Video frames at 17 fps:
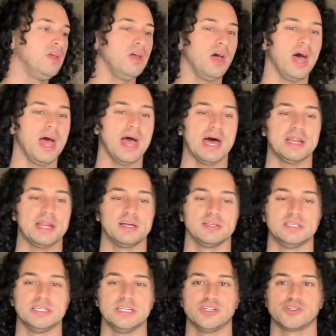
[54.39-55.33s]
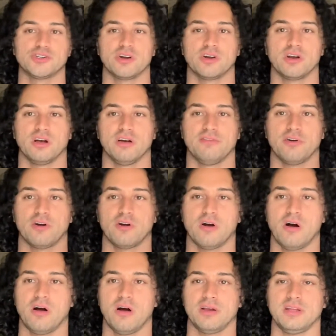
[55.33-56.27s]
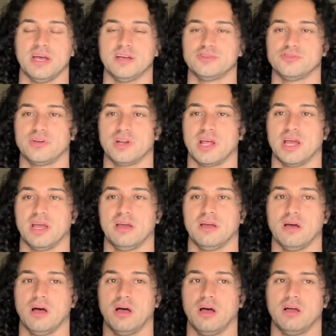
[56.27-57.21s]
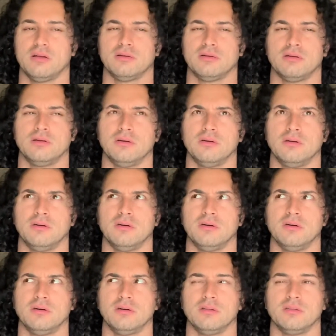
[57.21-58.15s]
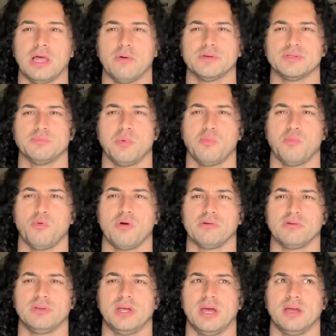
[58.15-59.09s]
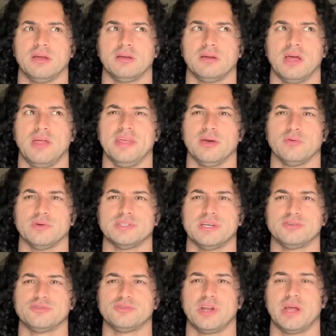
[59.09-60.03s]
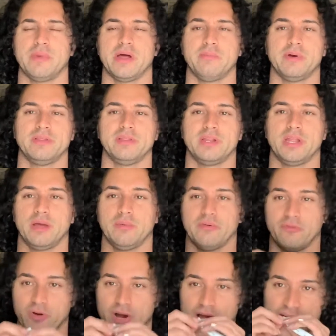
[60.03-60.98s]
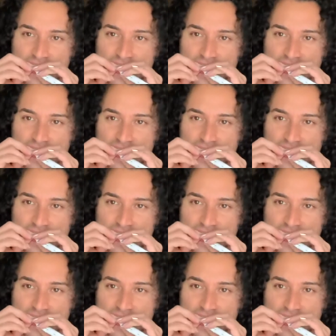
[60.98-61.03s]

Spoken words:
I had a t-shirt of her on yesterday. That was Memorial Day. I think it was yesterday. It might have been the day before.